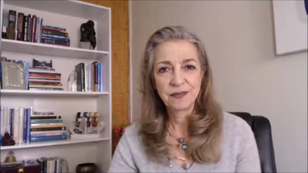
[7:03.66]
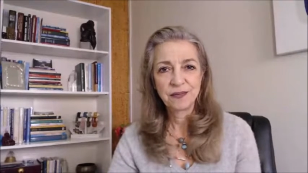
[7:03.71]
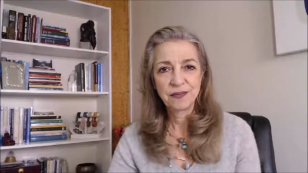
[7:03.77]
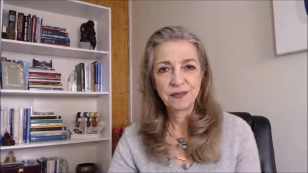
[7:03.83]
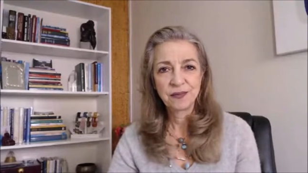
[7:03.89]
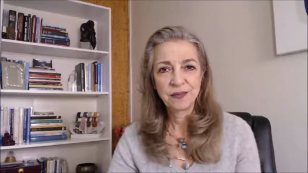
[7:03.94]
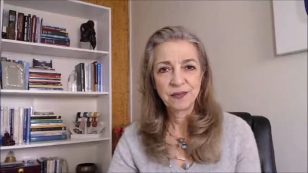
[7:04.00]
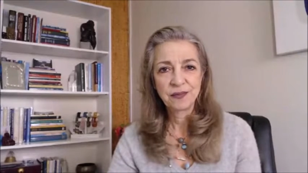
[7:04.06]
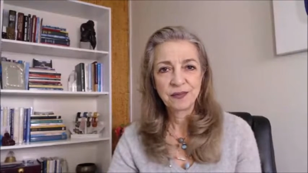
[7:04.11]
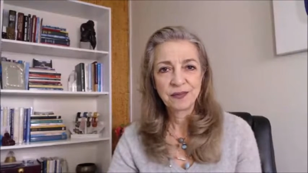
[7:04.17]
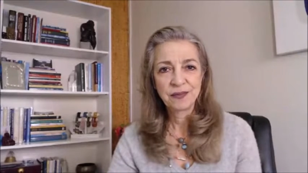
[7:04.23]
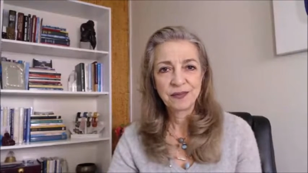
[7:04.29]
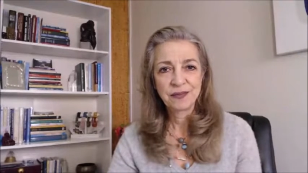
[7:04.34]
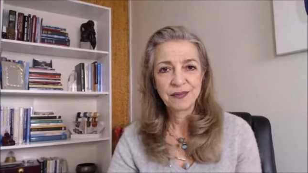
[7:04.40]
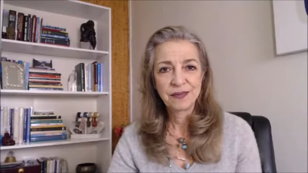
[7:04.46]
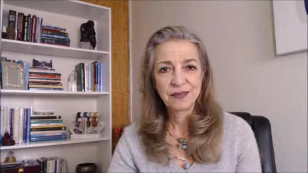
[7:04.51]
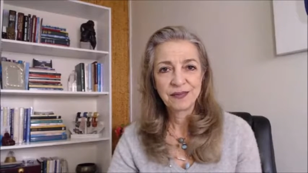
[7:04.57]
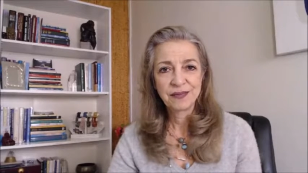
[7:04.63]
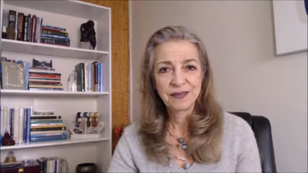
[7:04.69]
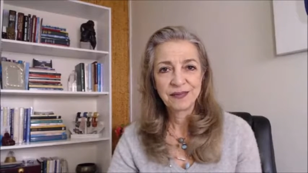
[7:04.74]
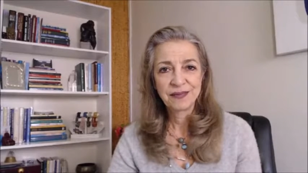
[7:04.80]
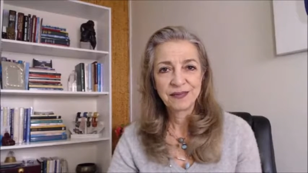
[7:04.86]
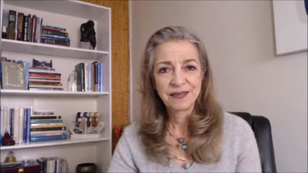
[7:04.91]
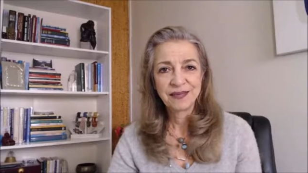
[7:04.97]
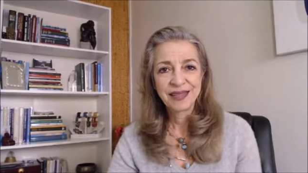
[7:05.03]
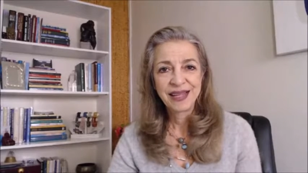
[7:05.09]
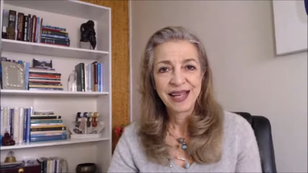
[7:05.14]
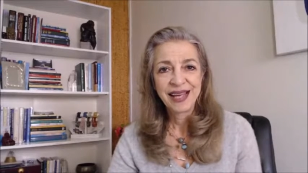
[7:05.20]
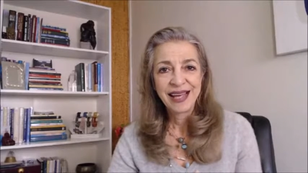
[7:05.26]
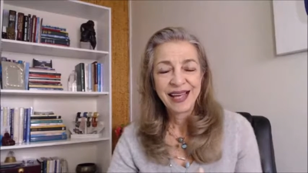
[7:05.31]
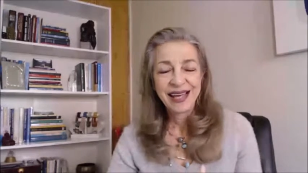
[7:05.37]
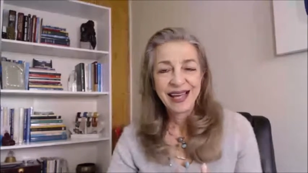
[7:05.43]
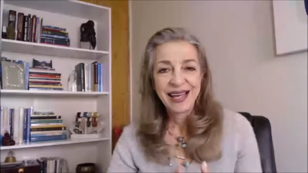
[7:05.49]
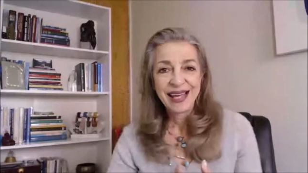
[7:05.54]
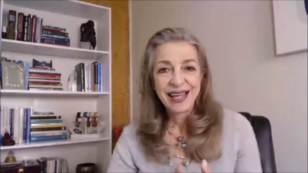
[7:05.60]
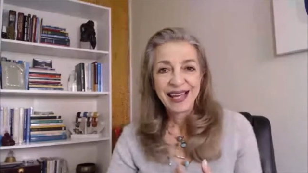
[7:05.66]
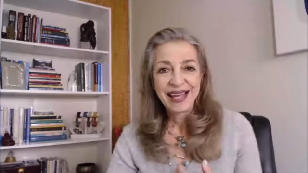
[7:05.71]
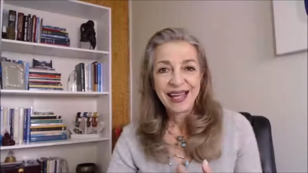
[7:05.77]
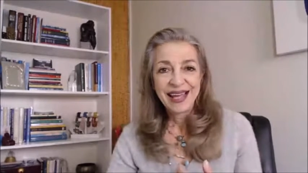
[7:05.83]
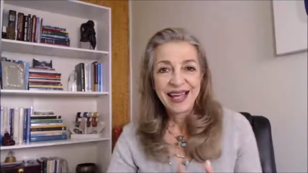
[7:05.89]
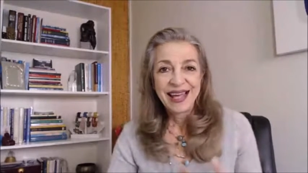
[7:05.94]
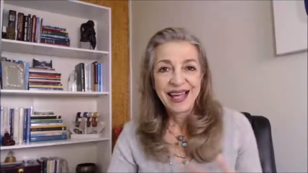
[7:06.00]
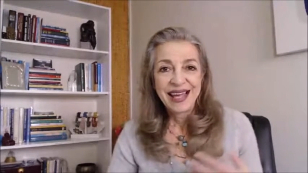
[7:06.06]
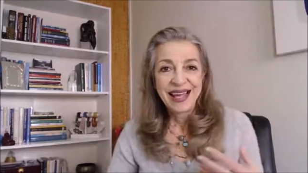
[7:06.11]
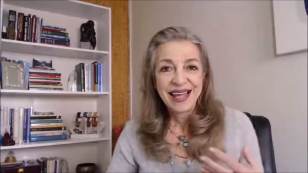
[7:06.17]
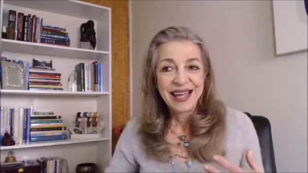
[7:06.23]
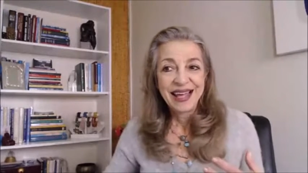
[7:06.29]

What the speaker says: No one is speaking in this clip.